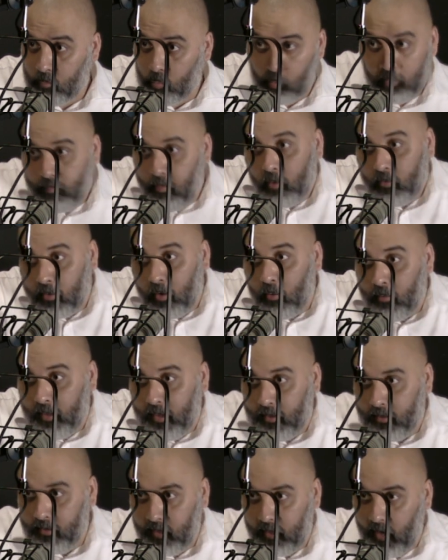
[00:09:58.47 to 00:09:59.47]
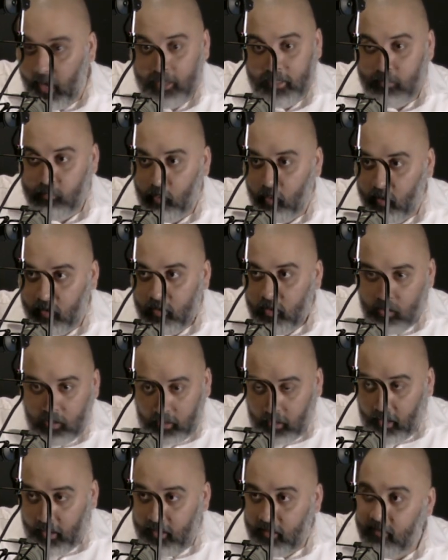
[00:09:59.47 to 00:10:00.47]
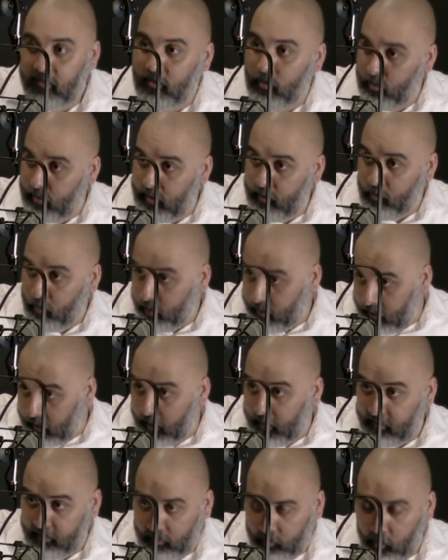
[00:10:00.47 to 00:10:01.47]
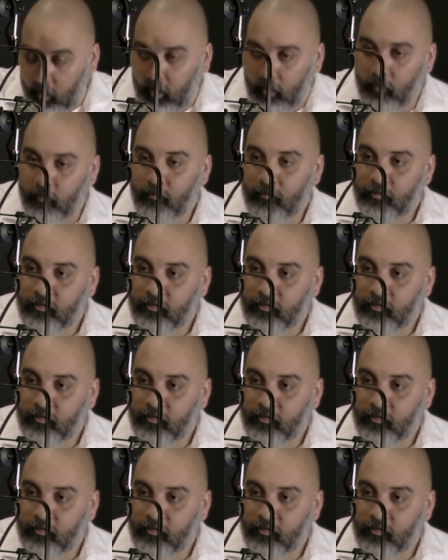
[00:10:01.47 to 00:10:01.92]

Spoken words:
We both know that. Okay, I need more clients. You need more clients as well.